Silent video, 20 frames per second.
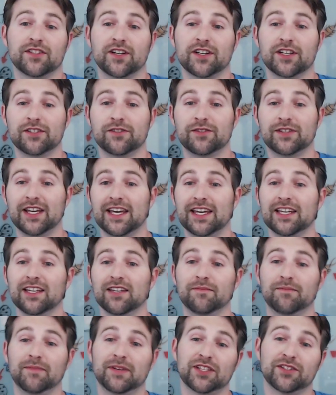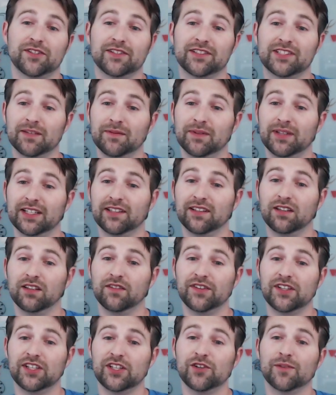starting a new tank, make sure you send a link to
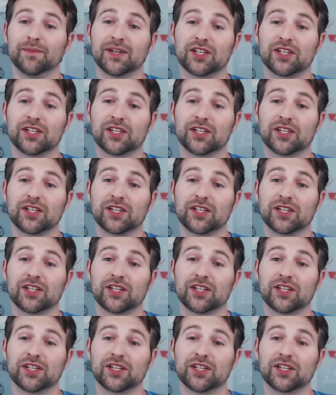this video